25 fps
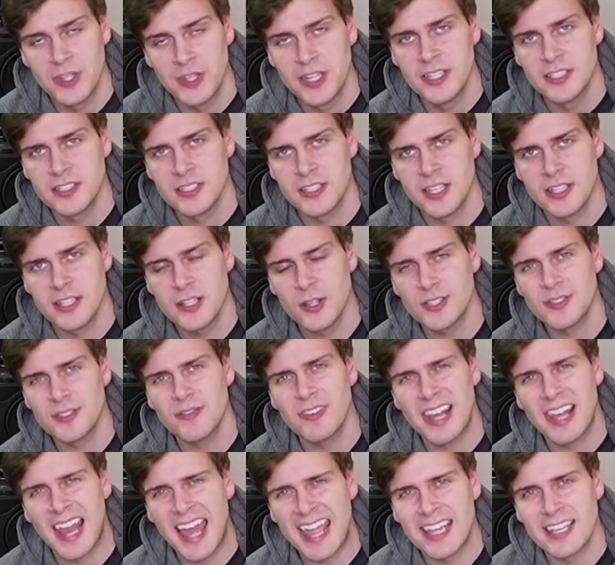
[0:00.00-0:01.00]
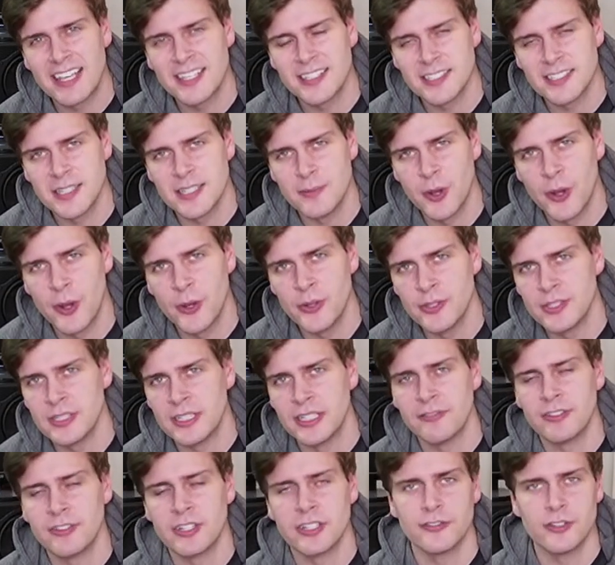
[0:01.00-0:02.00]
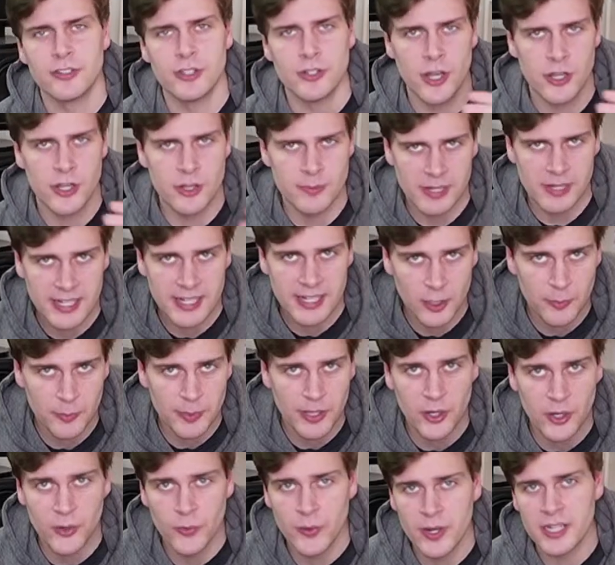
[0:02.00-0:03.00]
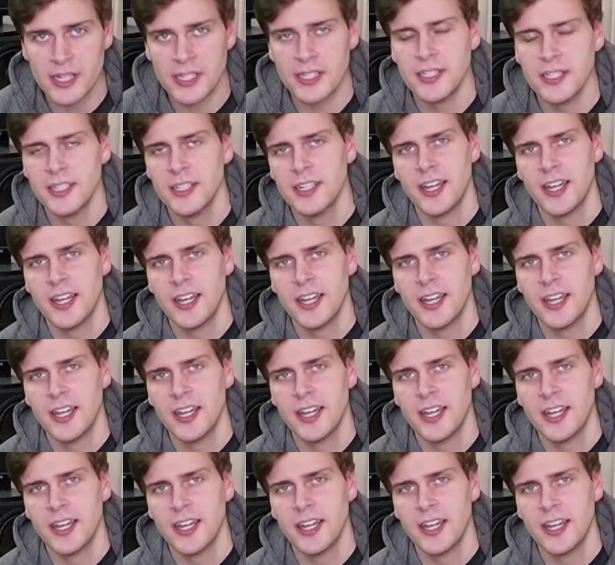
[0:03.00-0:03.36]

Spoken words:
So there's lots of layers to the modes, and even if you know them a little bit already,